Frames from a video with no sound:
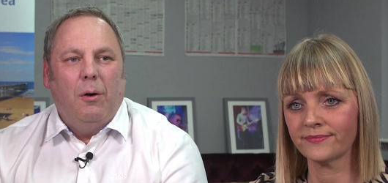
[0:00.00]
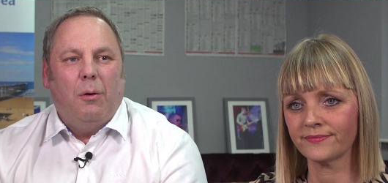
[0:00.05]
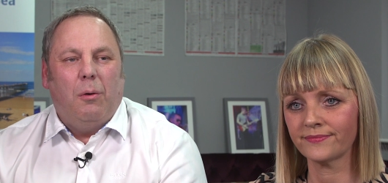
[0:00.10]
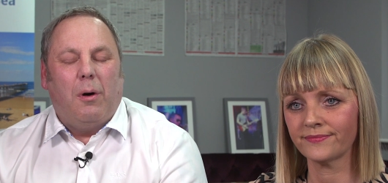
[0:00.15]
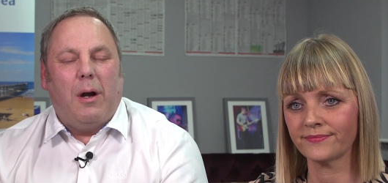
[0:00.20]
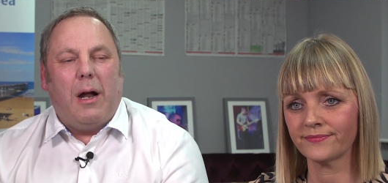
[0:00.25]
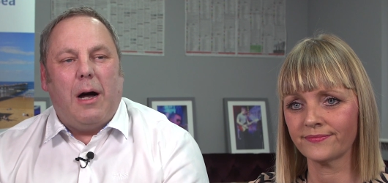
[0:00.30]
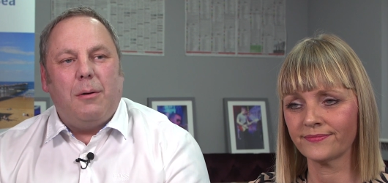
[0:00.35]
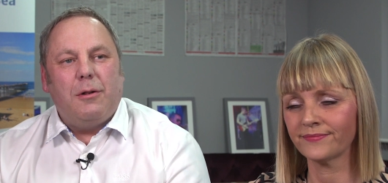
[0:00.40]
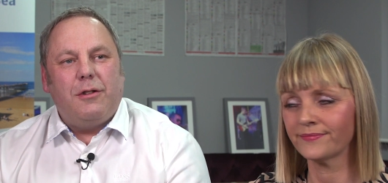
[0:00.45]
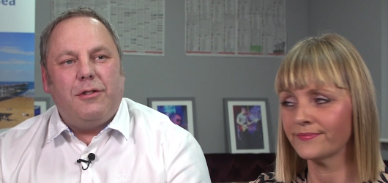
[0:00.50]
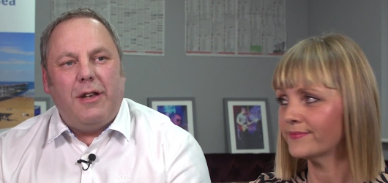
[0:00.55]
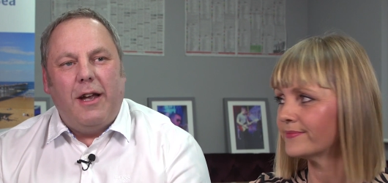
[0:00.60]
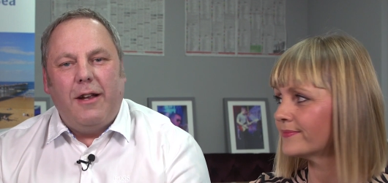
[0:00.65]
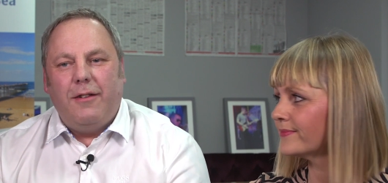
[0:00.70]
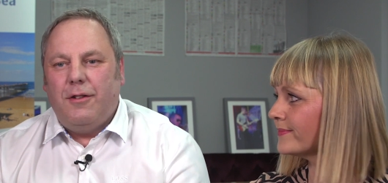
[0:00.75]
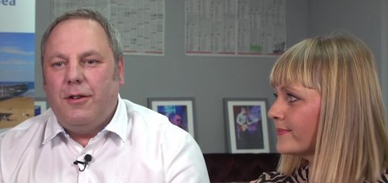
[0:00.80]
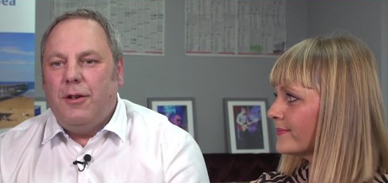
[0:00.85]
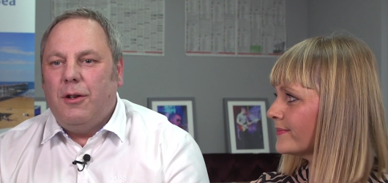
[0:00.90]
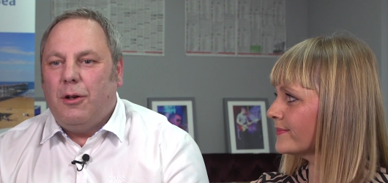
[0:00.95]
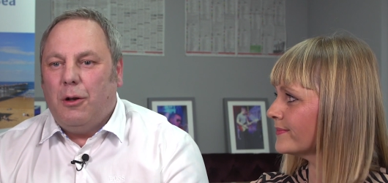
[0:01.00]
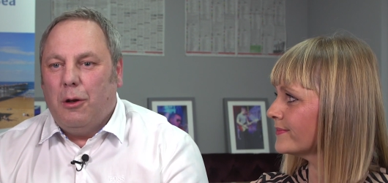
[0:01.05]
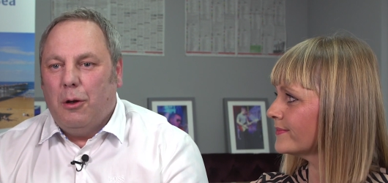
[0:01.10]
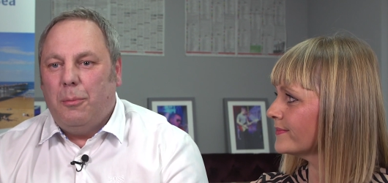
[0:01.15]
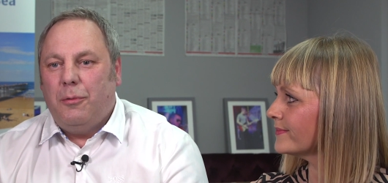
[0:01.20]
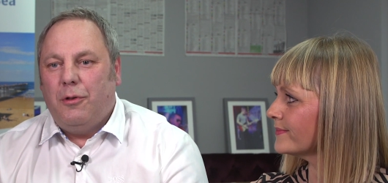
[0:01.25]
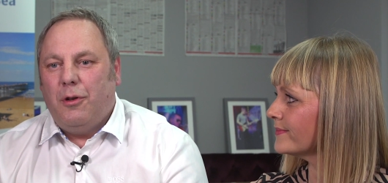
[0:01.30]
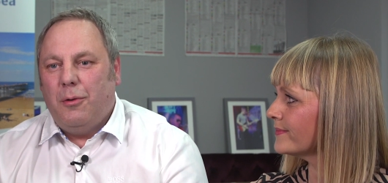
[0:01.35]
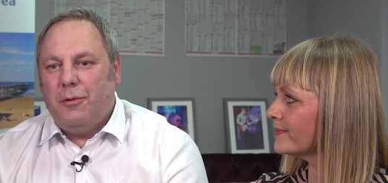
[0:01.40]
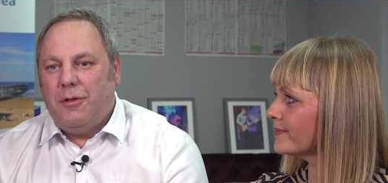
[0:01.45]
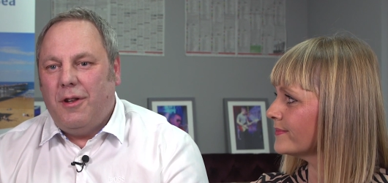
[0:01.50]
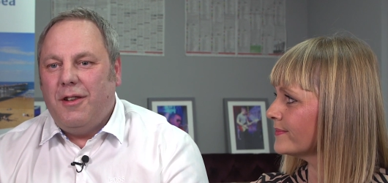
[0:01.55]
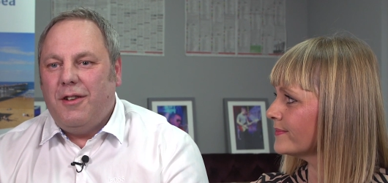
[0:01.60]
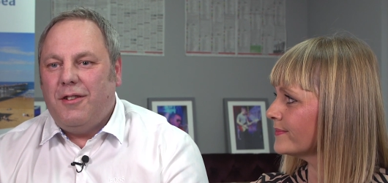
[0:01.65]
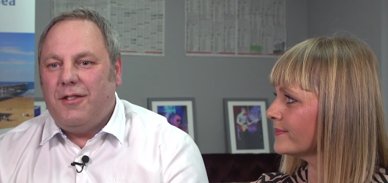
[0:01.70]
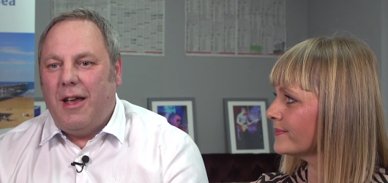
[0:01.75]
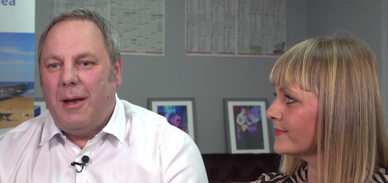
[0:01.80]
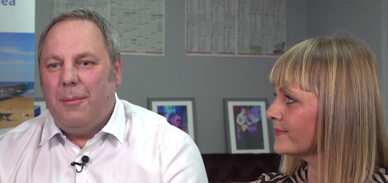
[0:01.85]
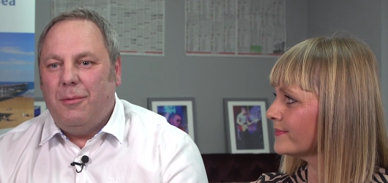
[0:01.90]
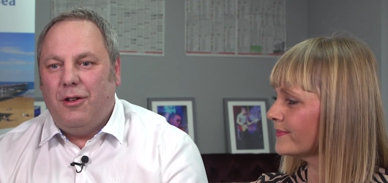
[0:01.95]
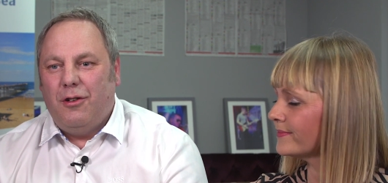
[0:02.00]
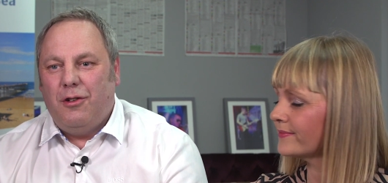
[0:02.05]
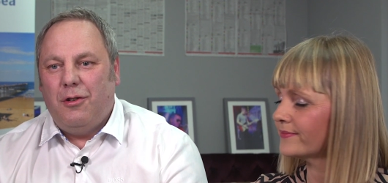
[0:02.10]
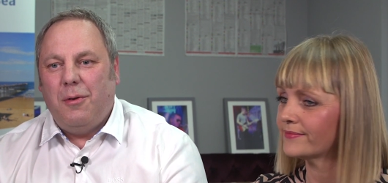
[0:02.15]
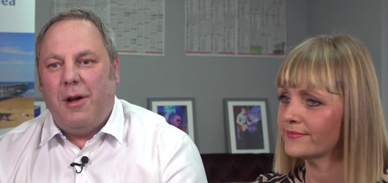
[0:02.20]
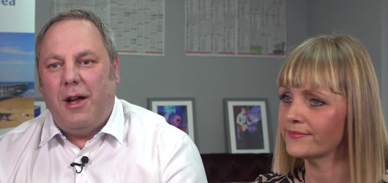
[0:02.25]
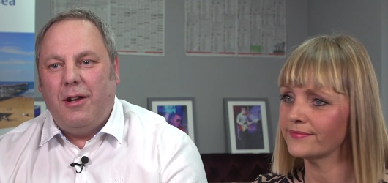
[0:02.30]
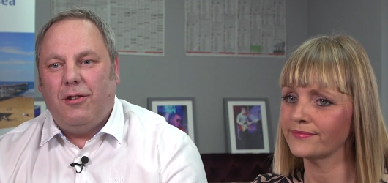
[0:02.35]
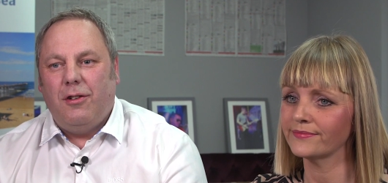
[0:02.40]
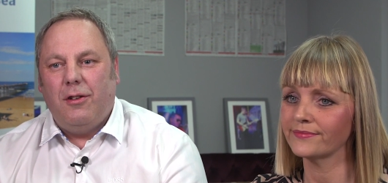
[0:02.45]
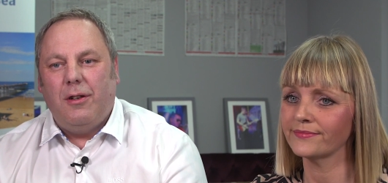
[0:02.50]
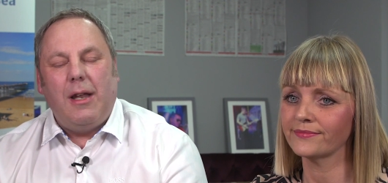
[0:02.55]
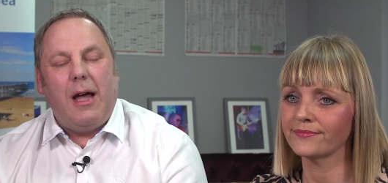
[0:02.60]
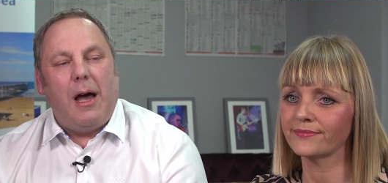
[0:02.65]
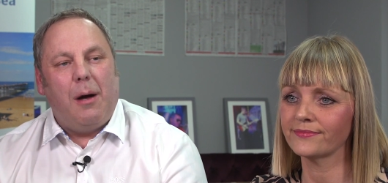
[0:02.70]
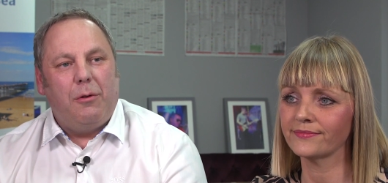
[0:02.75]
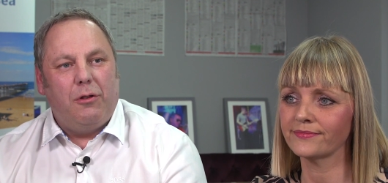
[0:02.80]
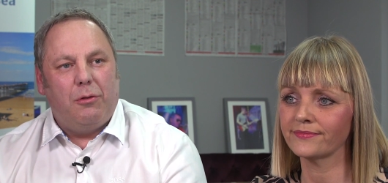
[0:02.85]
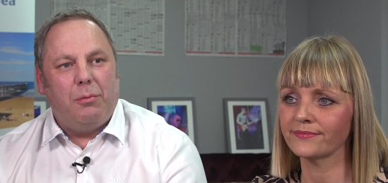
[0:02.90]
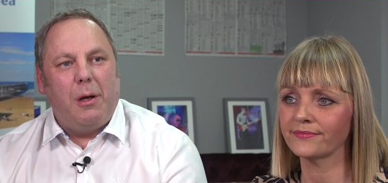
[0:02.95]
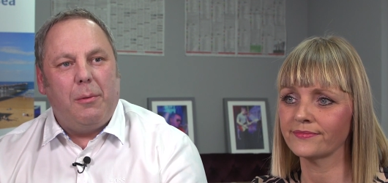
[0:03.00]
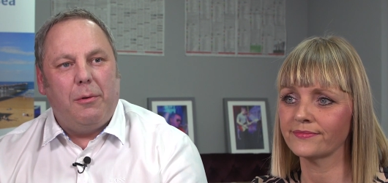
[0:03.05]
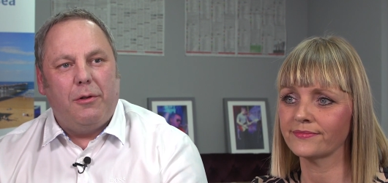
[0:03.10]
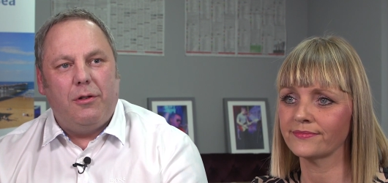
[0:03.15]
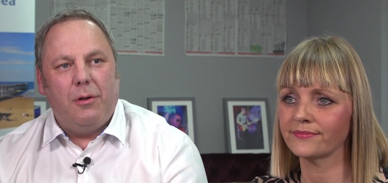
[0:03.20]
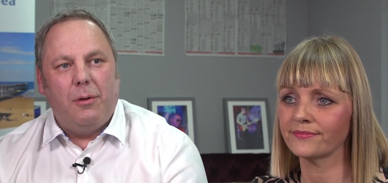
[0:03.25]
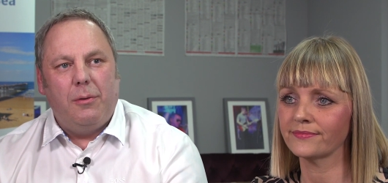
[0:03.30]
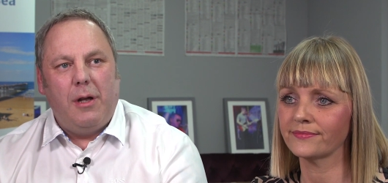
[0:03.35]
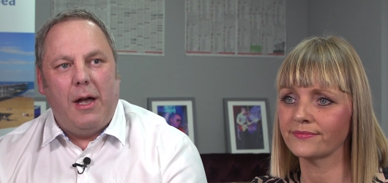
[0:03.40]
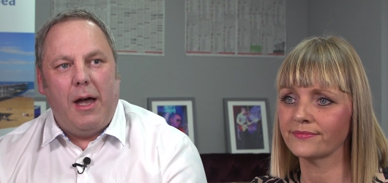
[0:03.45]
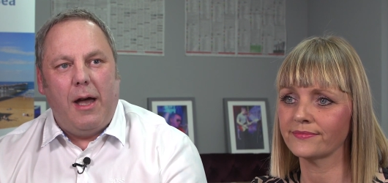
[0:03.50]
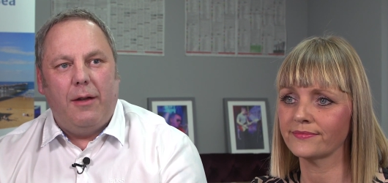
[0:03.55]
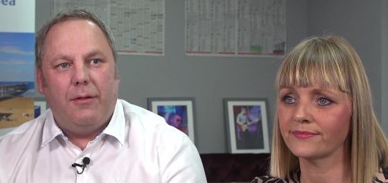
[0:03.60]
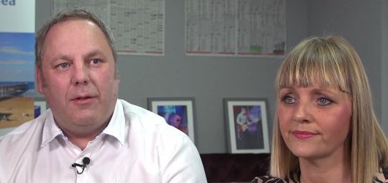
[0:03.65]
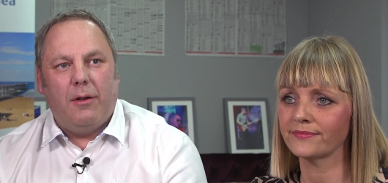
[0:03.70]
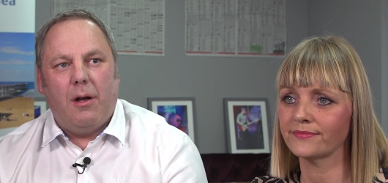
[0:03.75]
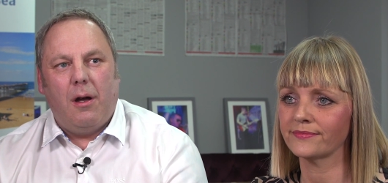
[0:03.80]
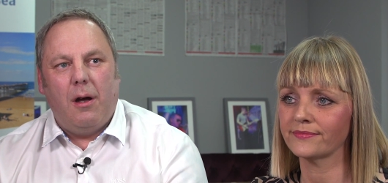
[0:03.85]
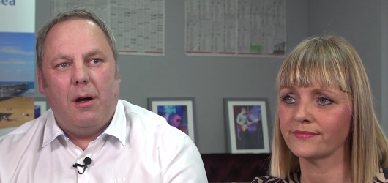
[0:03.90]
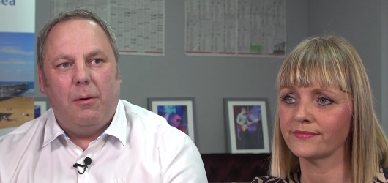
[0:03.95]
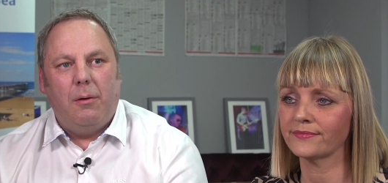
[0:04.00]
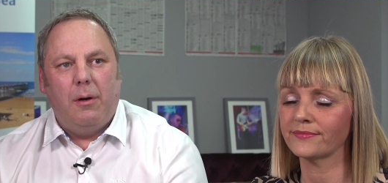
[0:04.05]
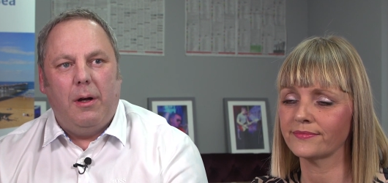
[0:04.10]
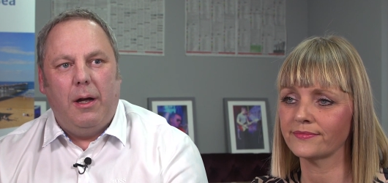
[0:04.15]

Speaker 1: What I would say to the clubs who's in the same situation now as we were two years ago